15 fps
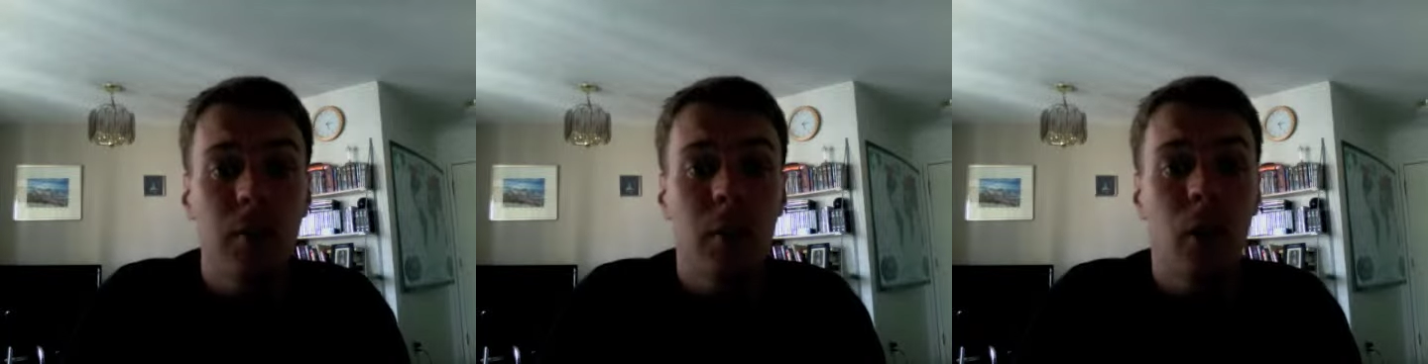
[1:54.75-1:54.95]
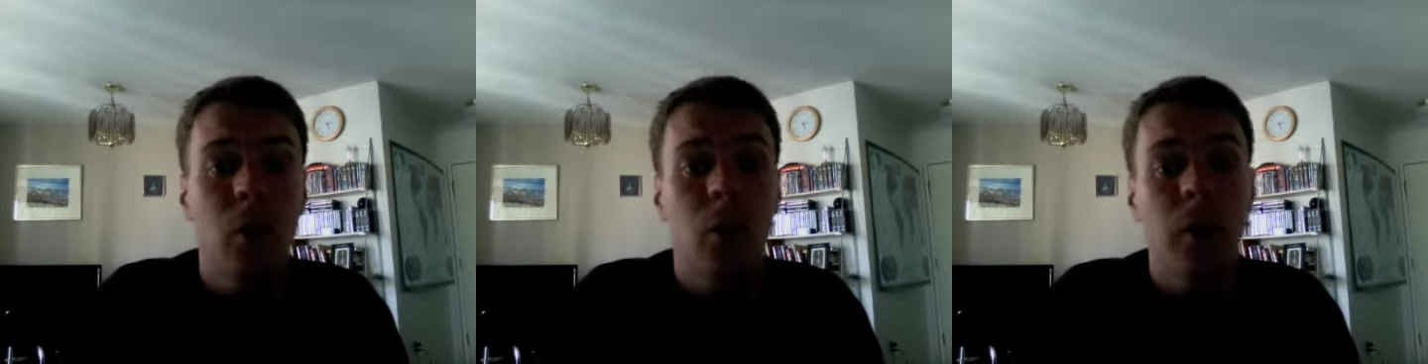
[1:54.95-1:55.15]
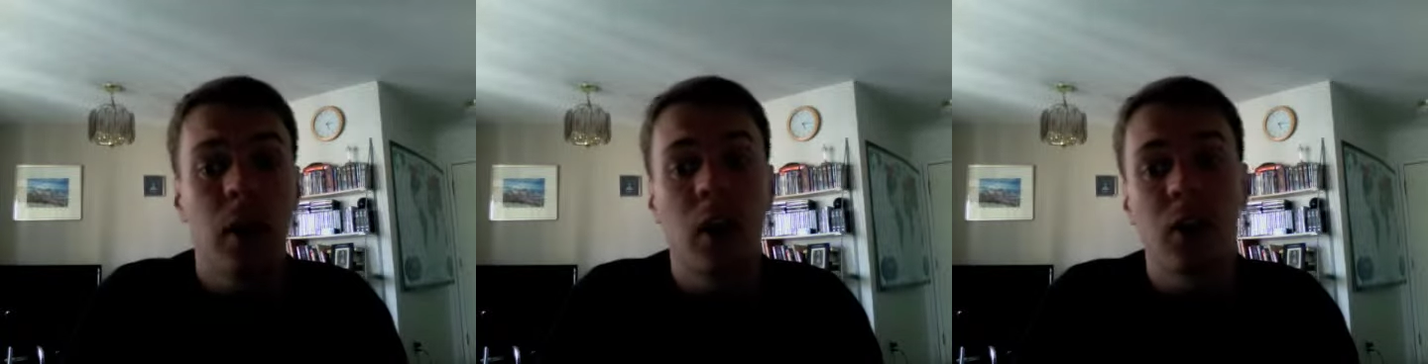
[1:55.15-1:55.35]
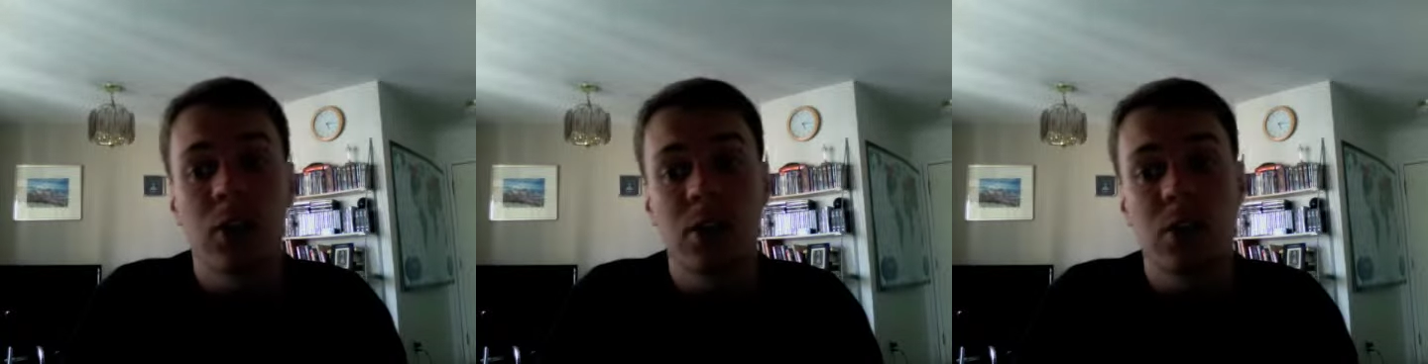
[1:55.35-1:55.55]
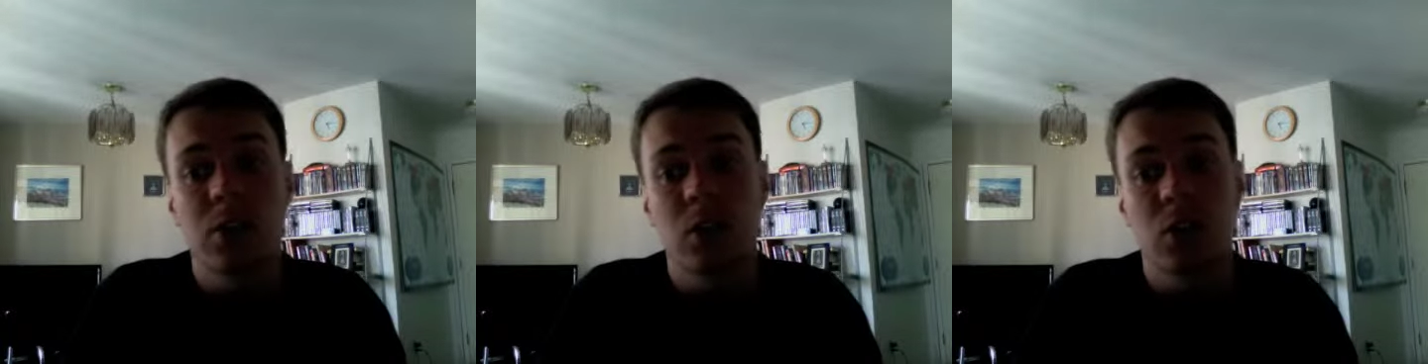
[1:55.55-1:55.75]
a lot of the
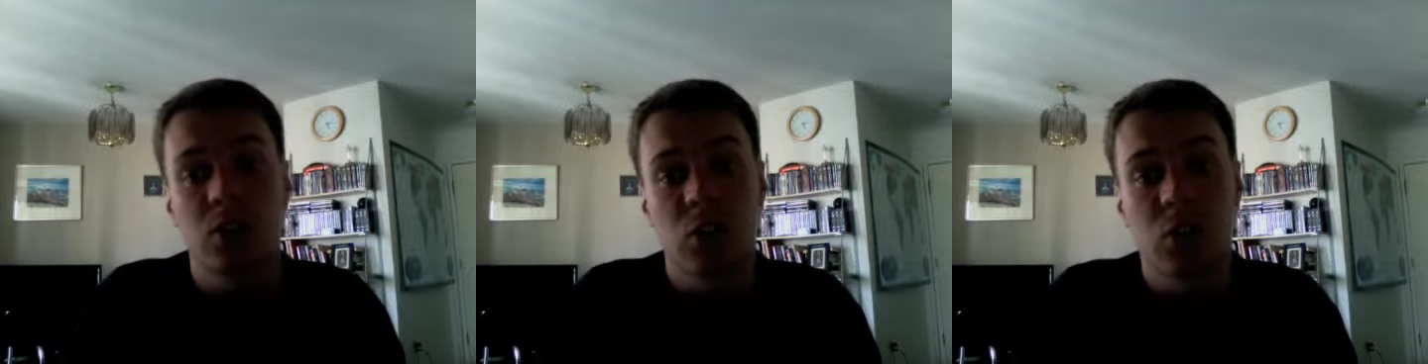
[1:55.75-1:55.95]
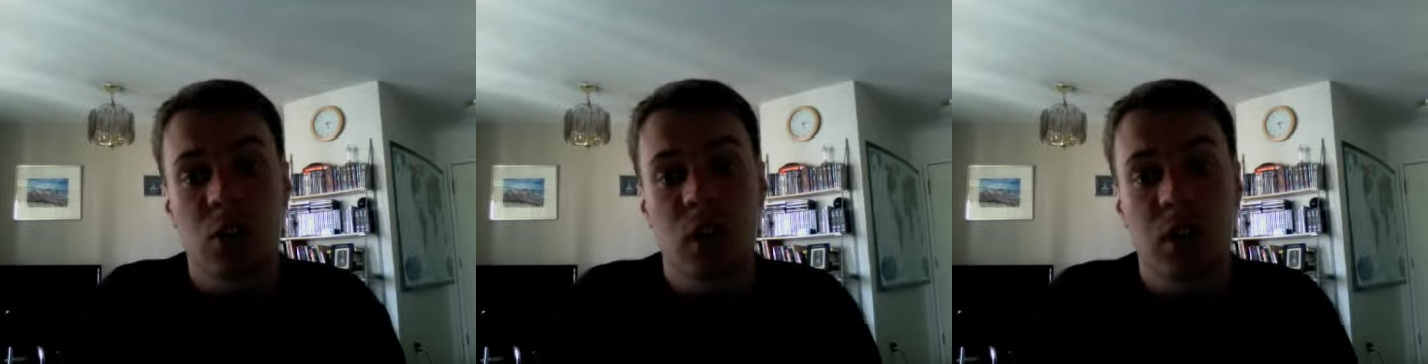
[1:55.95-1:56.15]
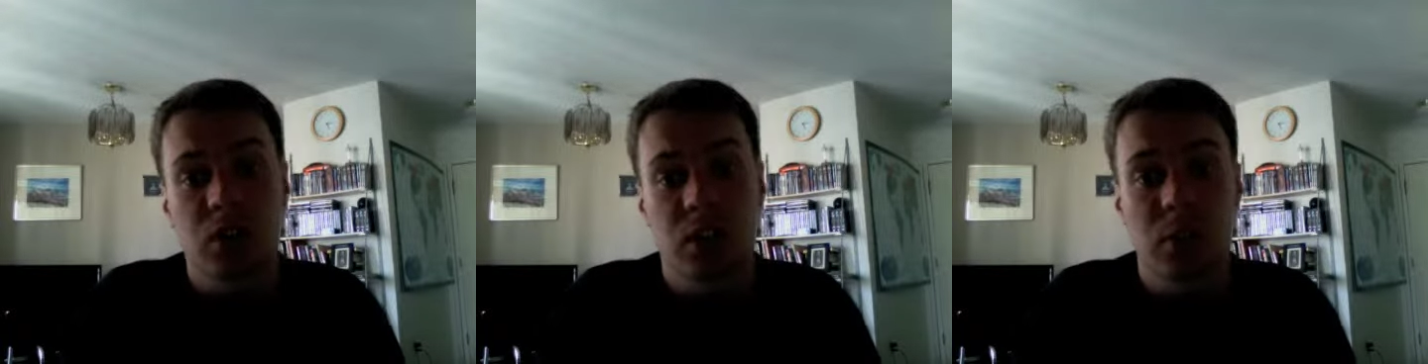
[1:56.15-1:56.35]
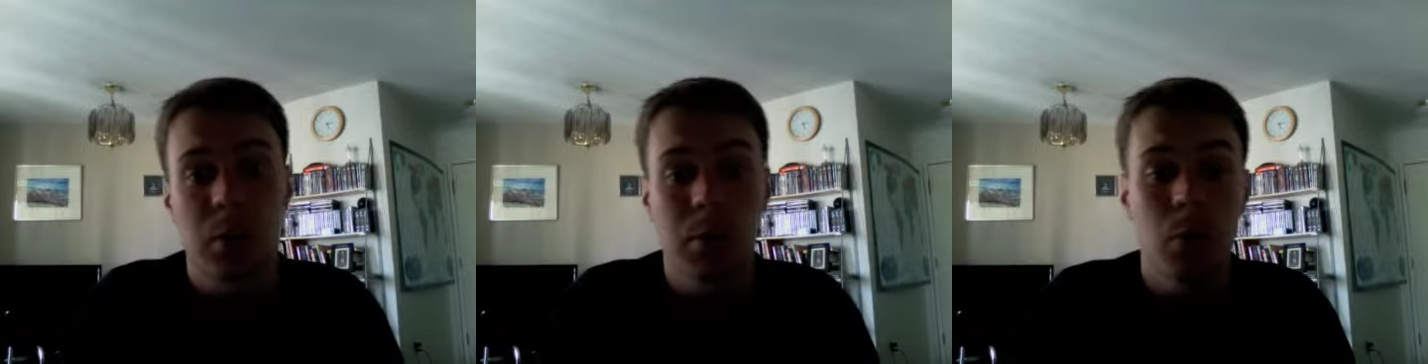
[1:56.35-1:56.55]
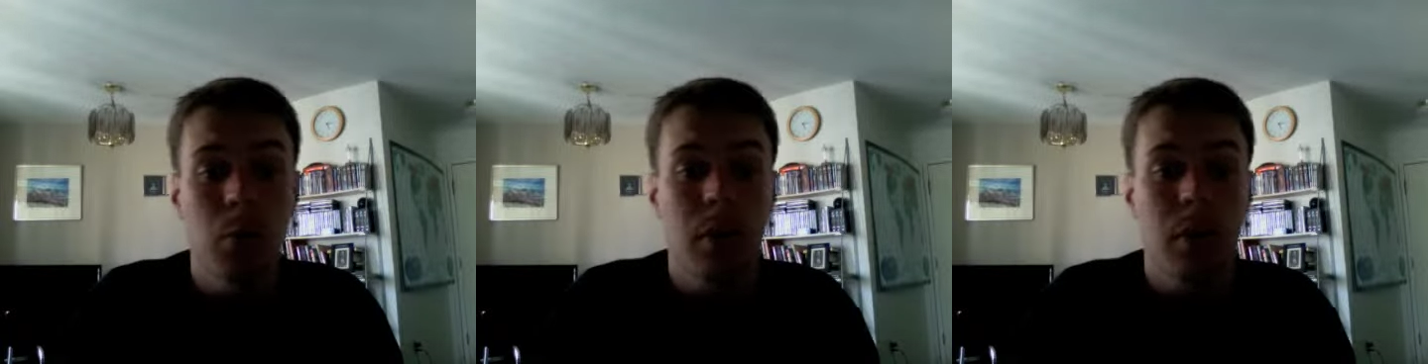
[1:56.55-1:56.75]
circle show guys are going to
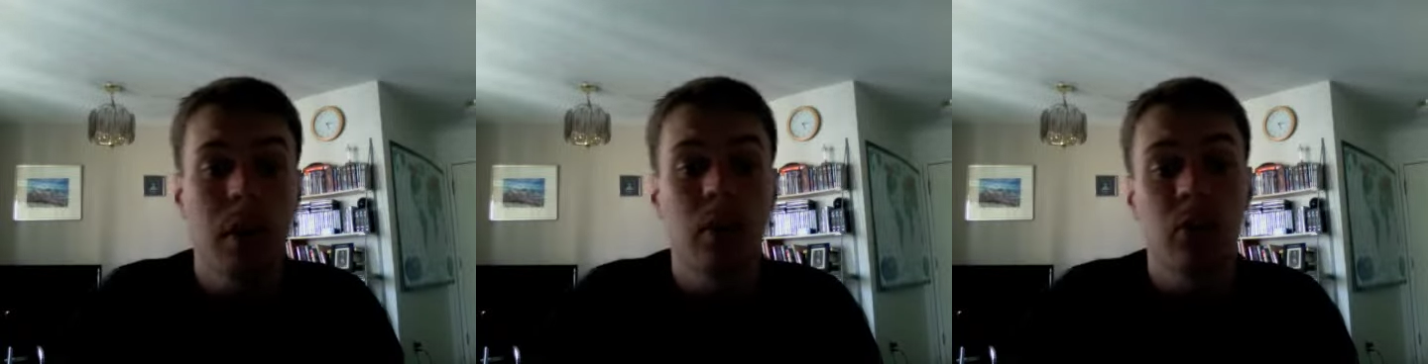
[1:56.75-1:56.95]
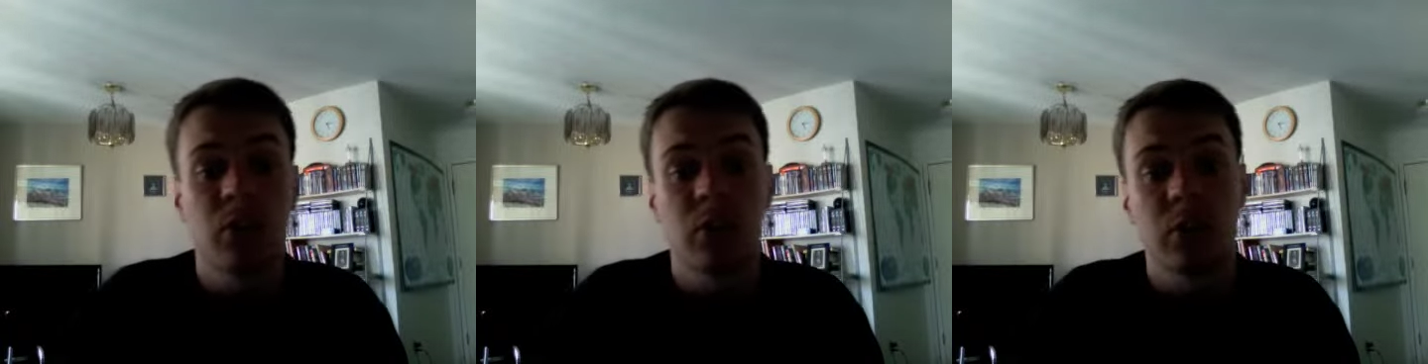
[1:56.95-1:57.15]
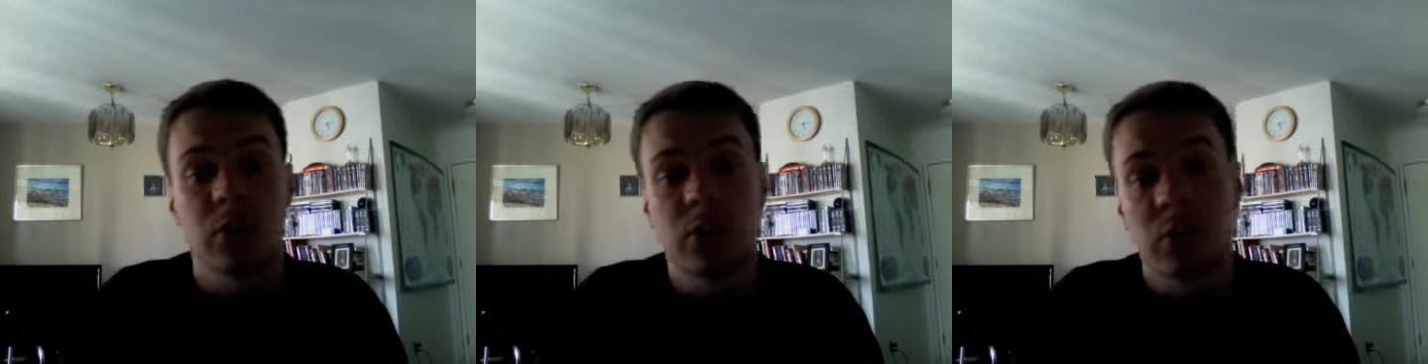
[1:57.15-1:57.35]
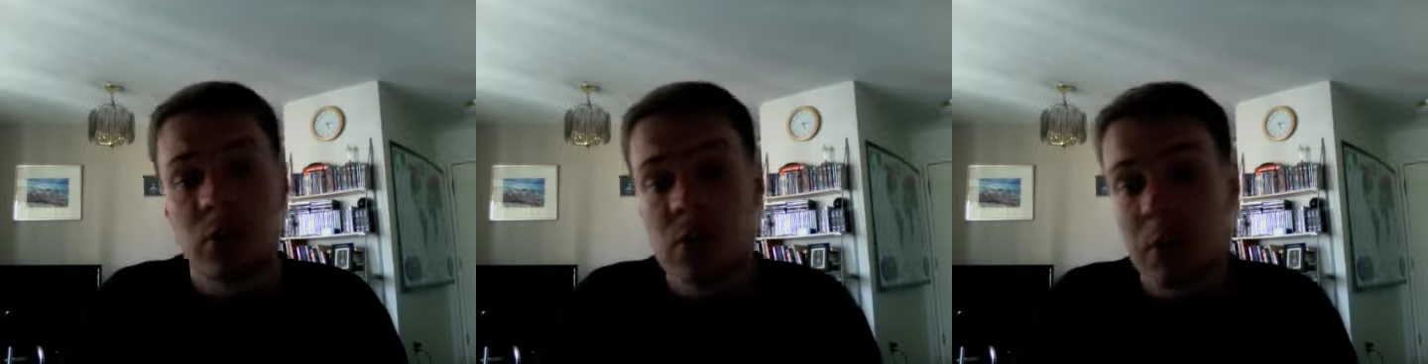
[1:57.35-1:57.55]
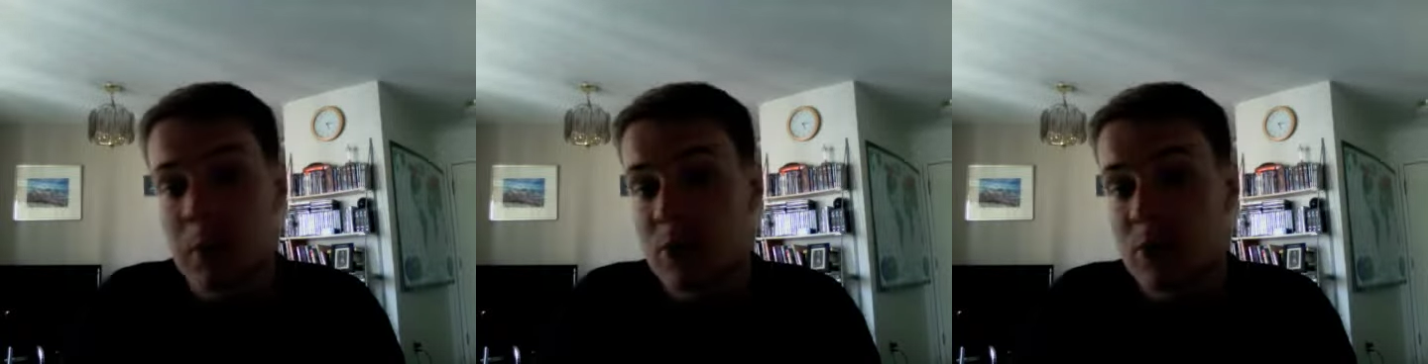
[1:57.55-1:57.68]
be moving out soon, so it's going to be